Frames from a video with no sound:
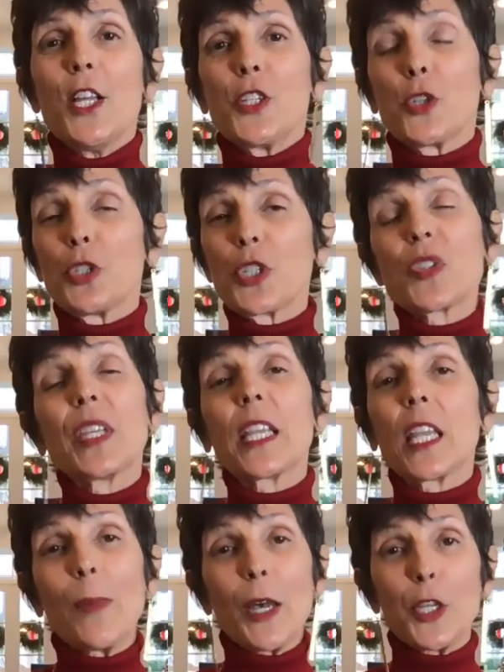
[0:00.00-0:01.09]
So just
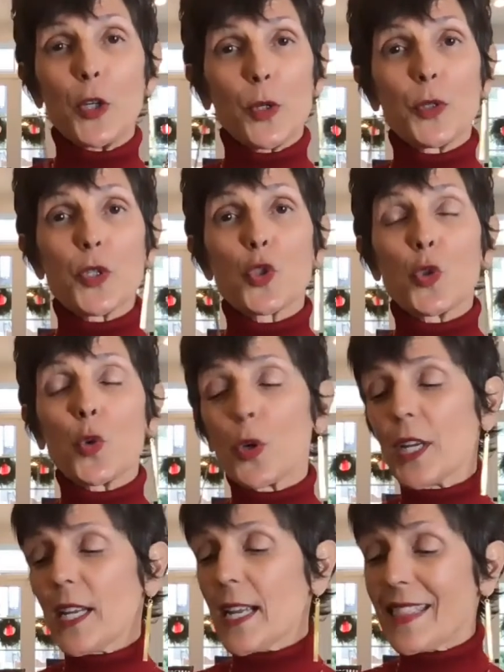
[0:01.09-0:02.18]
thinking about your own
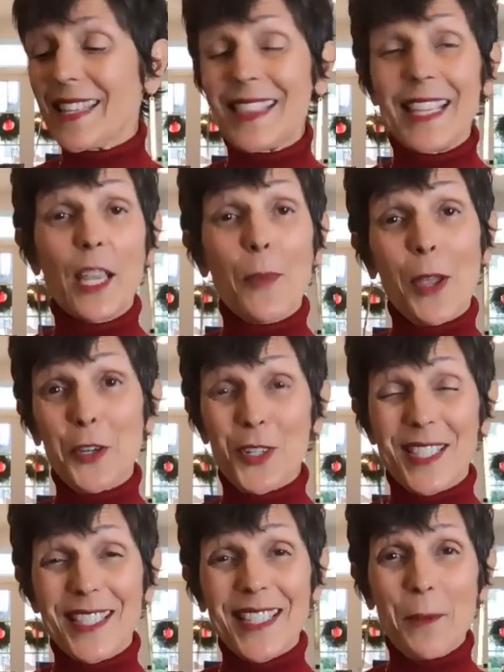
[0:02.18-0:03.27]
story and then thinking about your
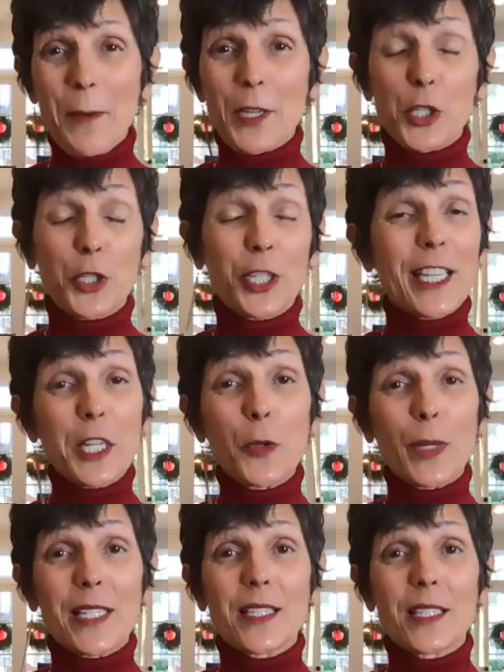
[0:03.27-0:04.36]
sleep. I mean, do you get
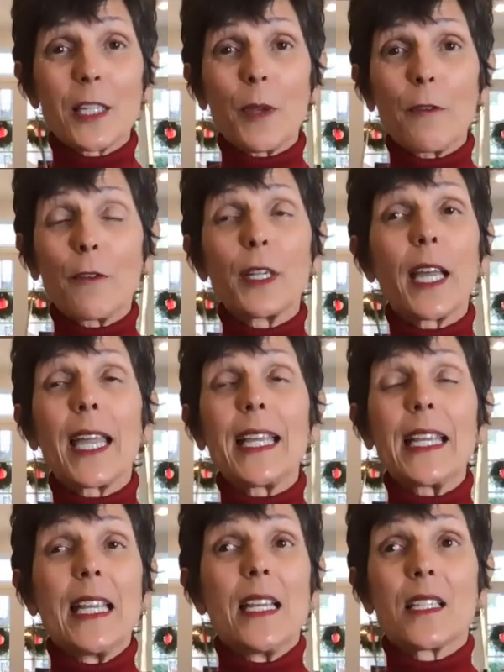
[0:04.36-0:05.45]
great sleep every night?